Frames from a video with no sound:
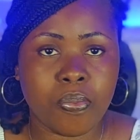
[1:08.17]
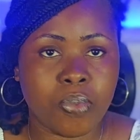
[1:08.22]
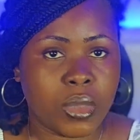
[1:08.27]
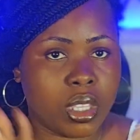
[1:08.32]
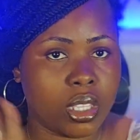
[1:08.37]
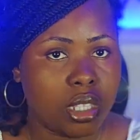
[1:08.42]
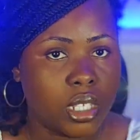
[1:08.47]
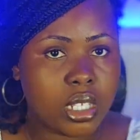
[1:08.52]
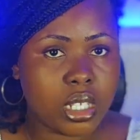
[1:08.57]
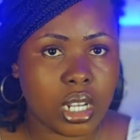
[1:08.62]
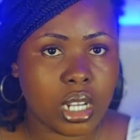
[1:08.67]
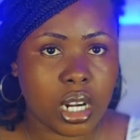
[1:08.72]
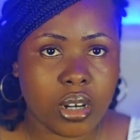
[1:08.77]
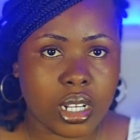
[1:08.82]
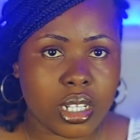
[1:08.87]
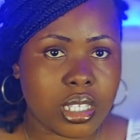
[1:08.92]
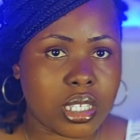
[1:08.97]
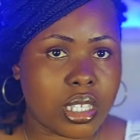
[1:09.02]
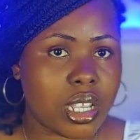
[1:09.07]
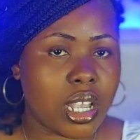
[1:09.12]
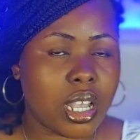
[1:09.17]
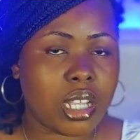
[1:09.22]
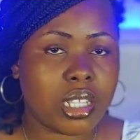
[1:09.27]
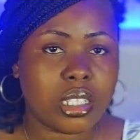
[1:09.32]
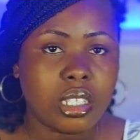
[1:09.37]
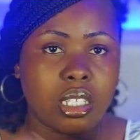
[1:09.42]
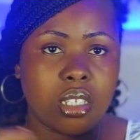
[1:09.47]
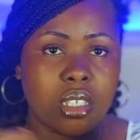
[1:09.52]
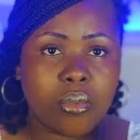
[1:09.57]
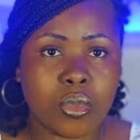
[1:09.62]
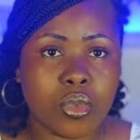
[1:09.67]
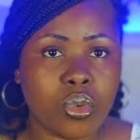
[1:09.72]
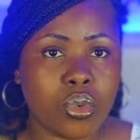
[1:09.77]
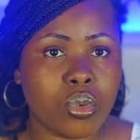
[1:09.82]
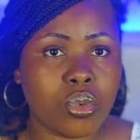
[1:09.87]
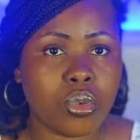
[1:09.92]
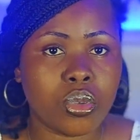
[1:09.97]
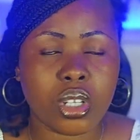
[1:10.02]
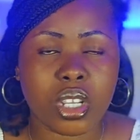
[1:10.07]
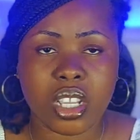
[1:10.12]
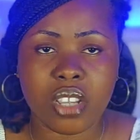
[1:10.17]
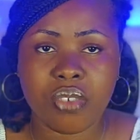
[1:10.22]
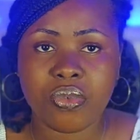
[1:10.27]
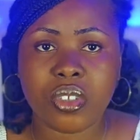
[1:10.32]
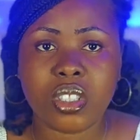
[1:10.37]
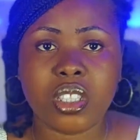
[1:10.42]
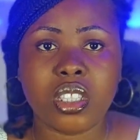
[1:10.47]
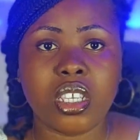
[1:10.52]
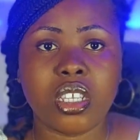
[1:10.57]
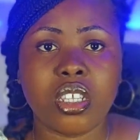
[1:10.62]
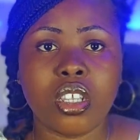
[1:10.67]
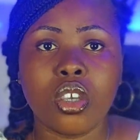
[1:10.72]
the character, the mood, everything.